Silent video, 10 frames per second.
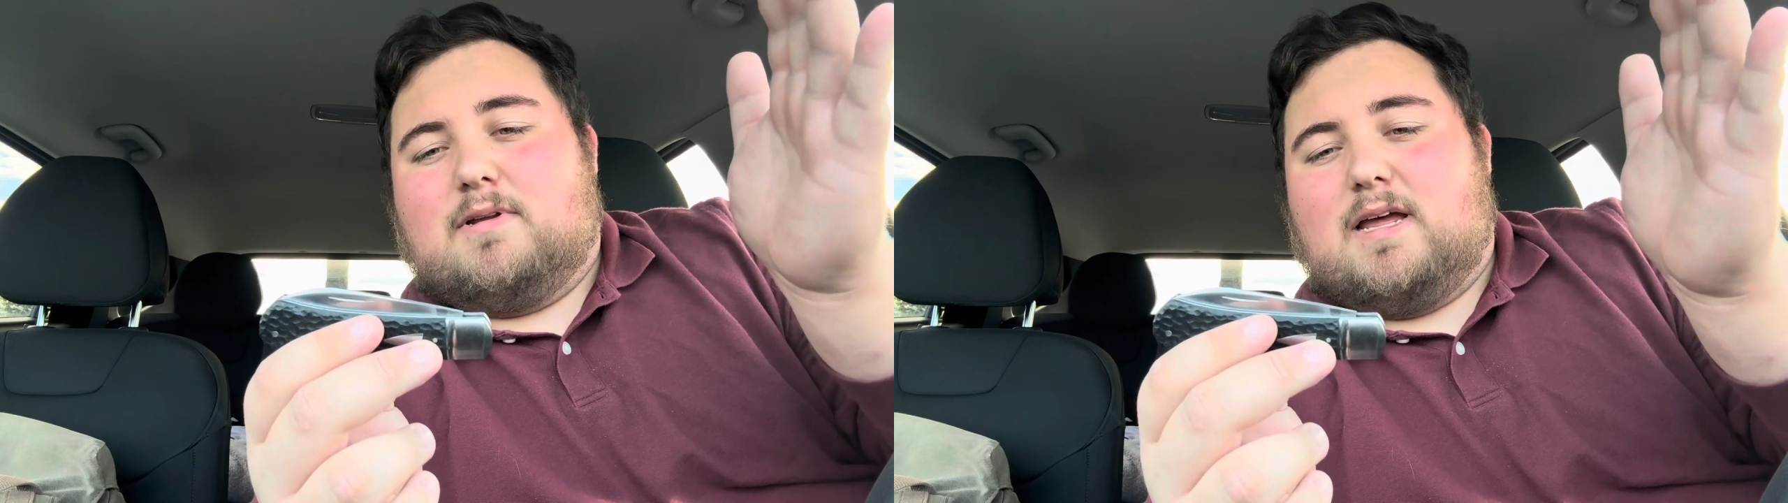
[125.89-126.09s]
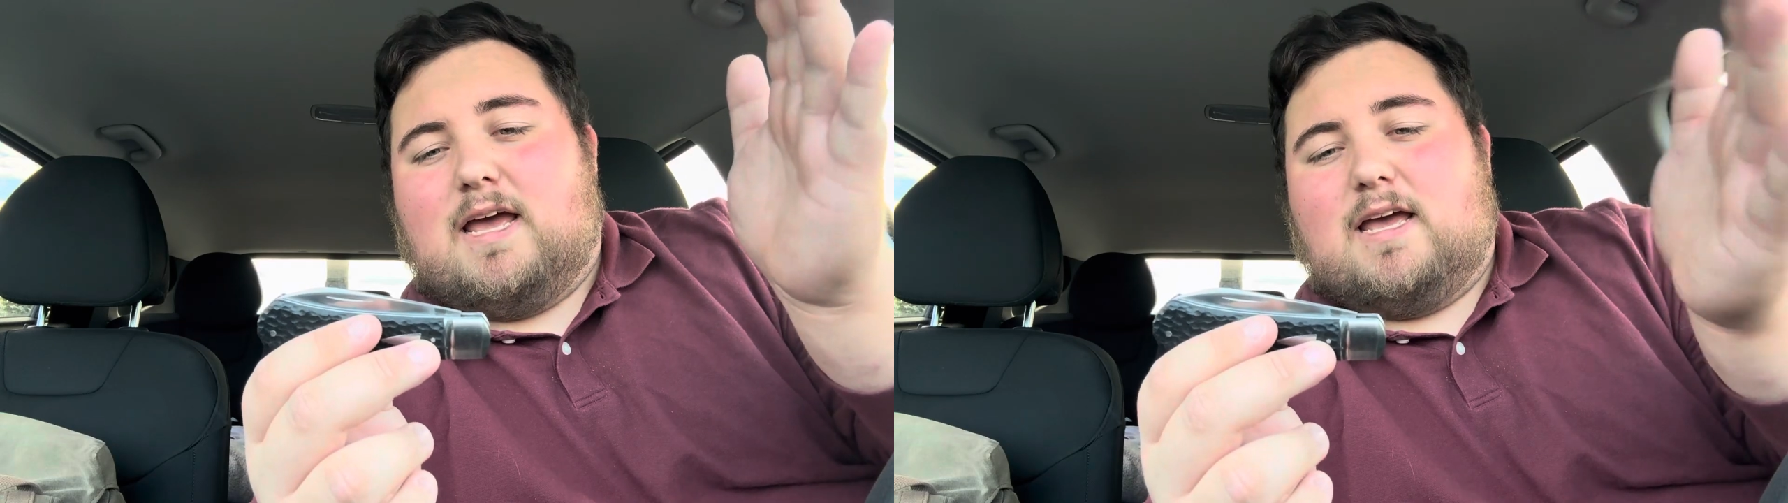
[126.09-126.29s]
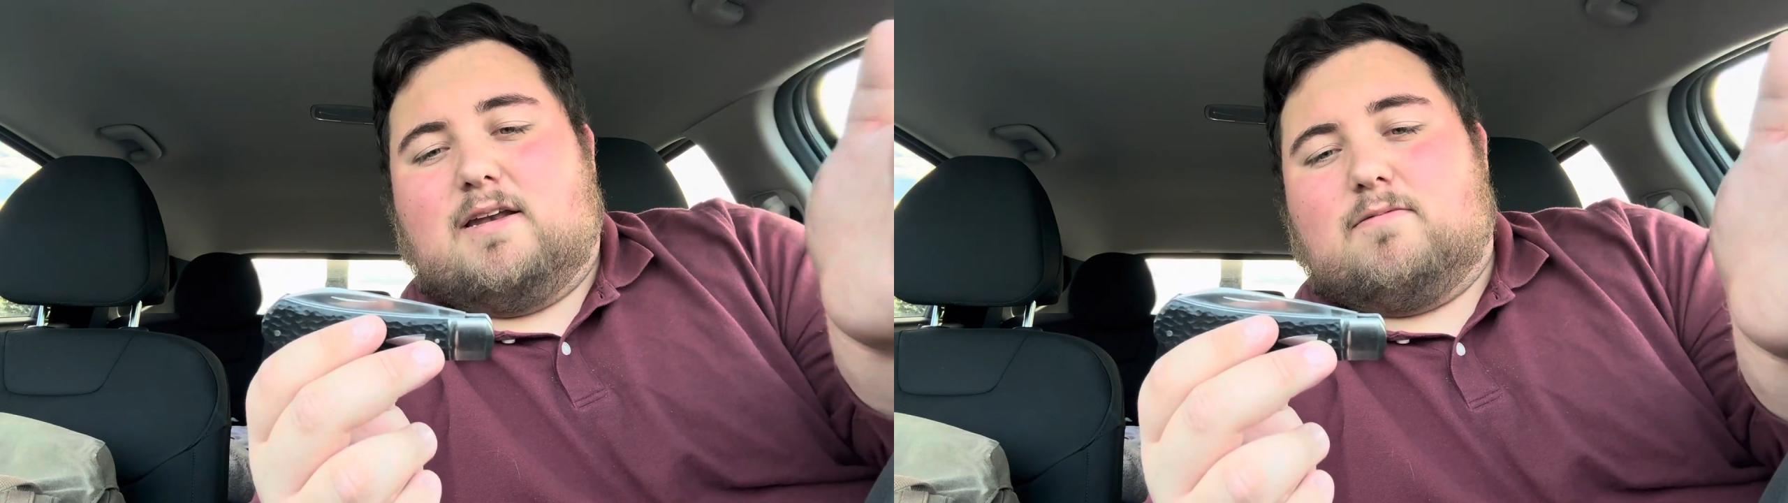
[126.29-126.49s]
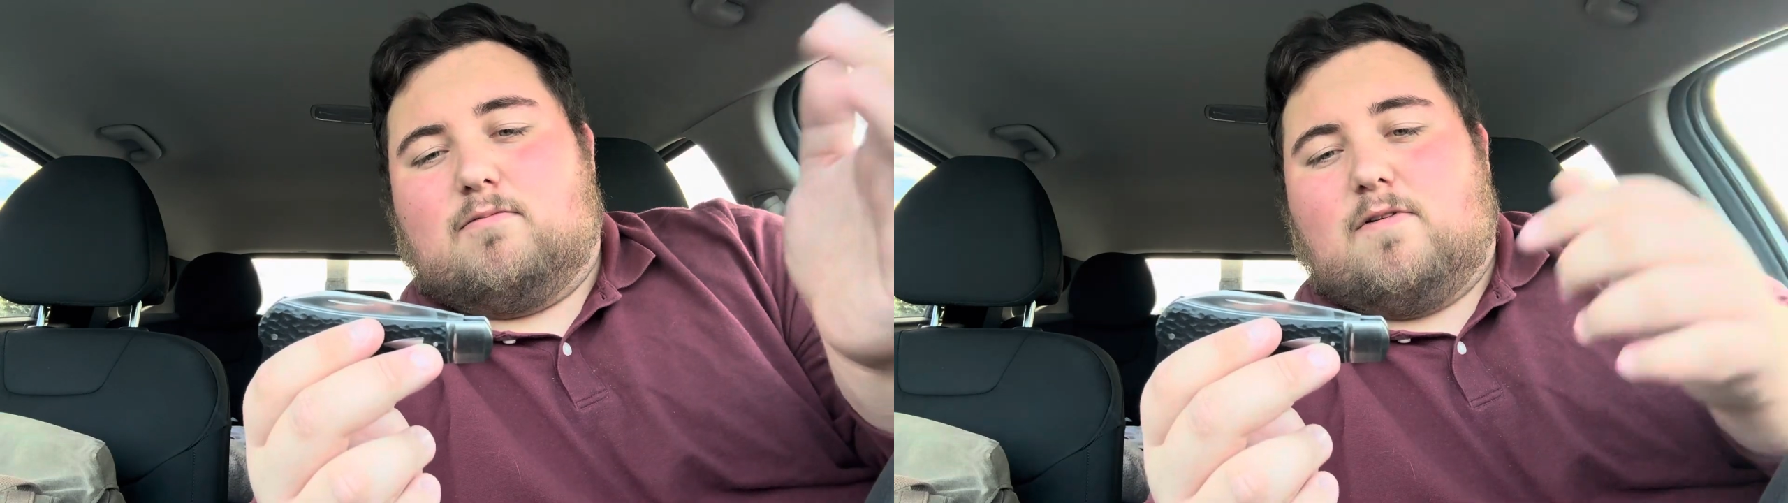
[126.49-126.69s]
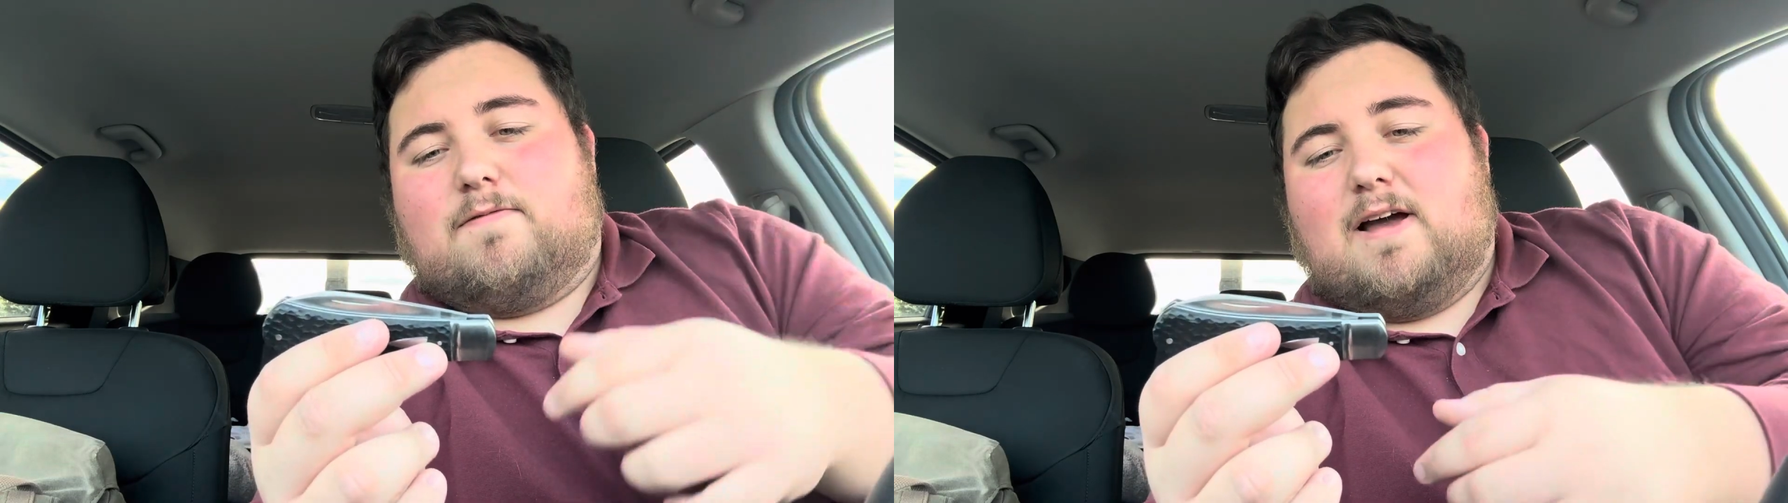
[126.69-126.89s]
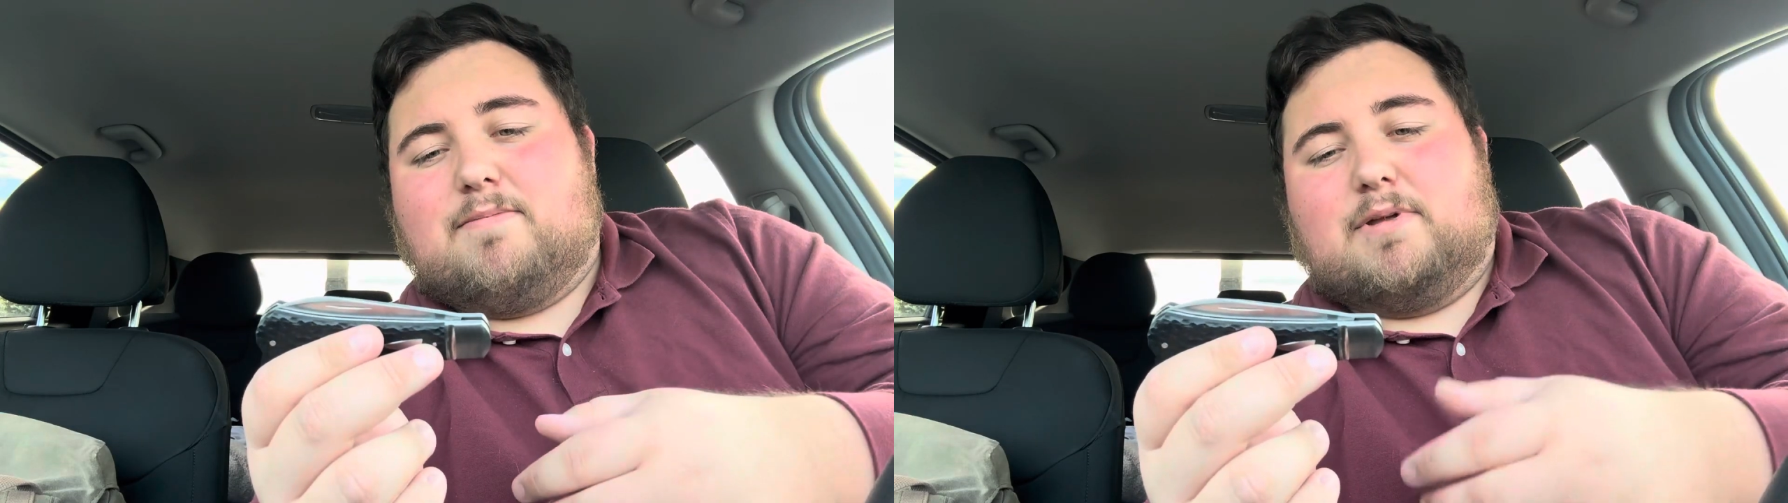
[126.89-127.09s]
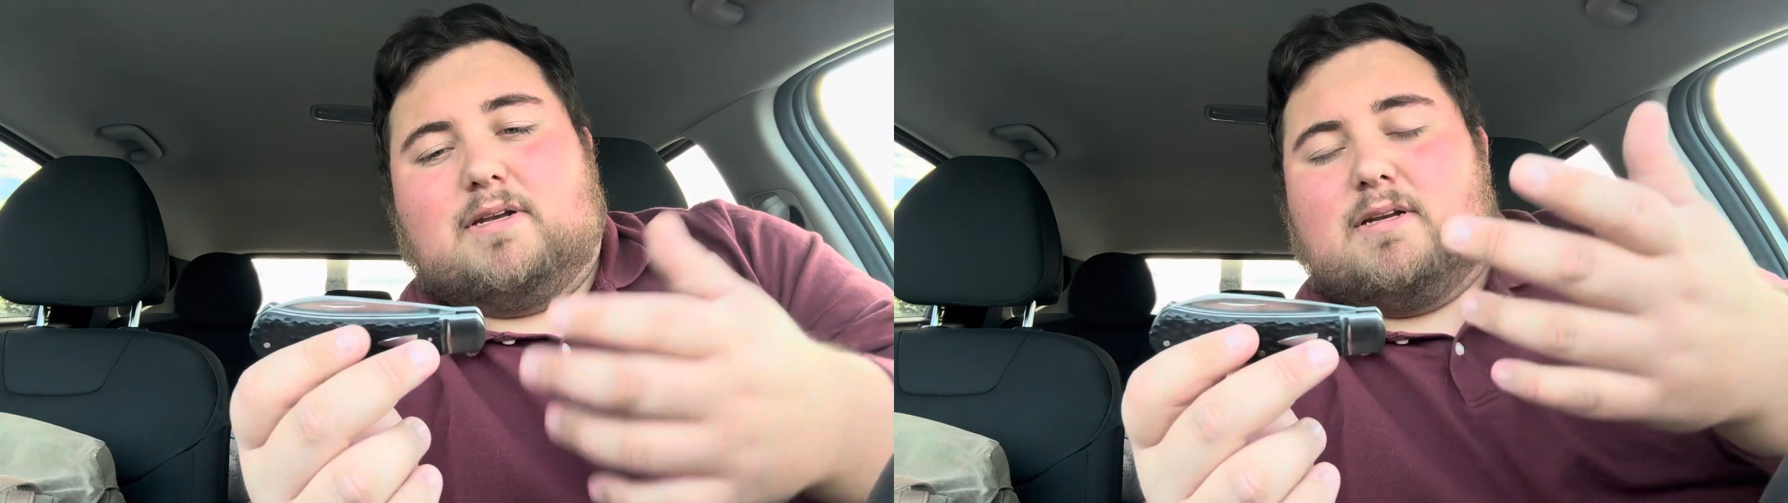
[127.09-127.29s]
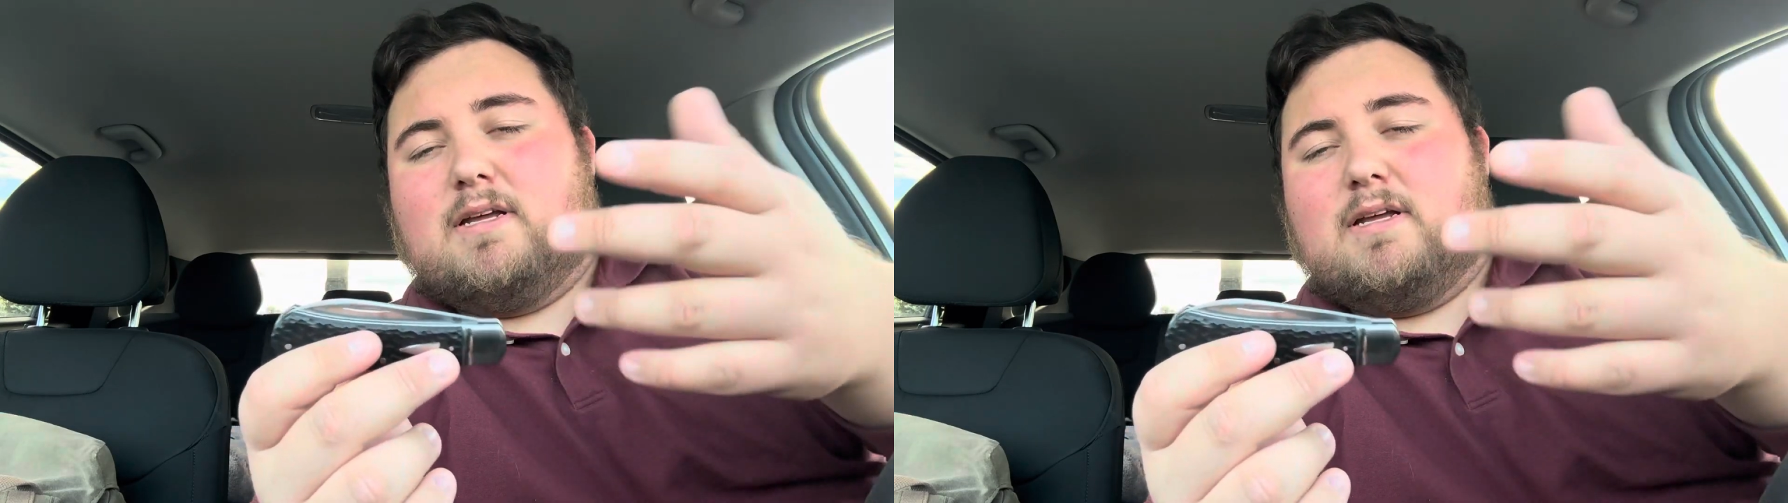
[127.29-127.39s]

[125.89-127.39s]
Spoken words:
and refinement,